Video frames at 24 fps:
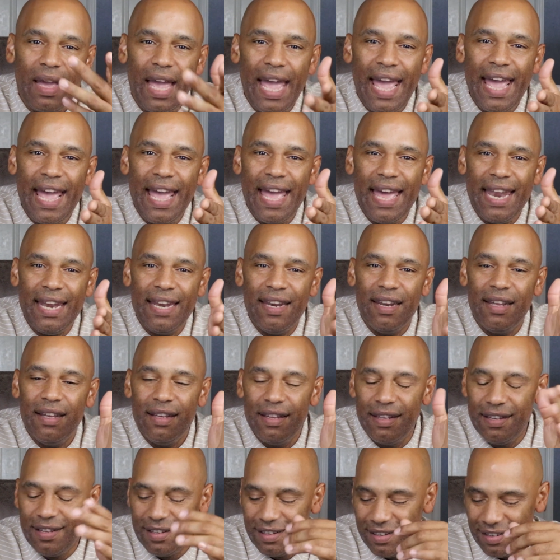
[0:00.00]

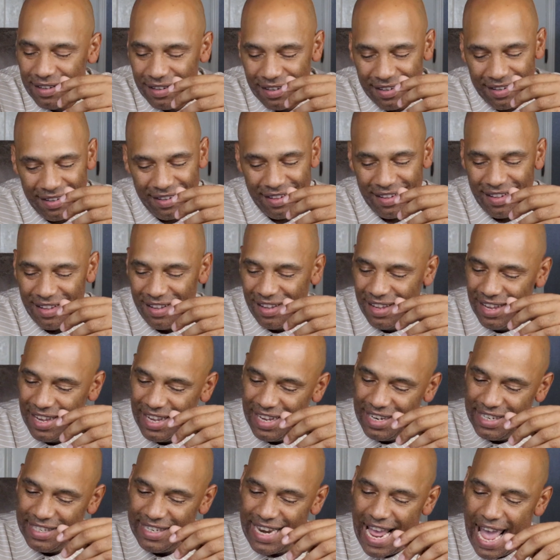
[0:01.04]
and
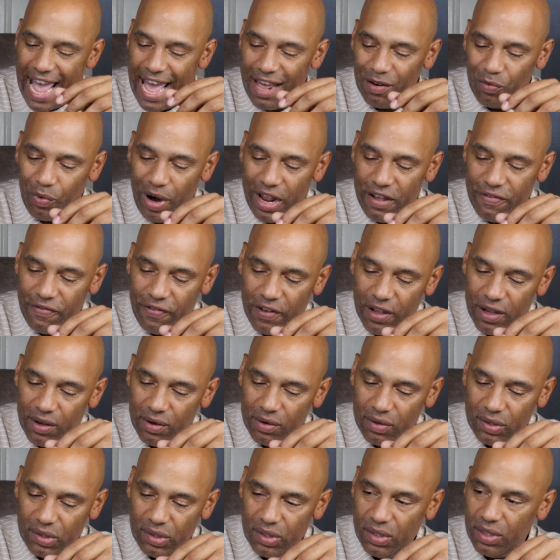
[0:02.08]
Dan
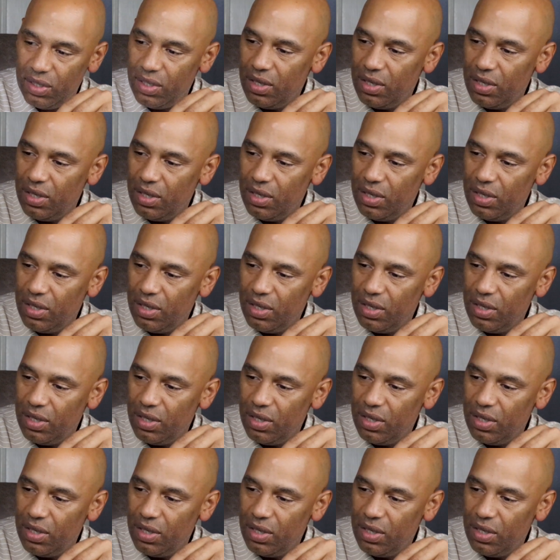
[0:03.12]
Rayfield.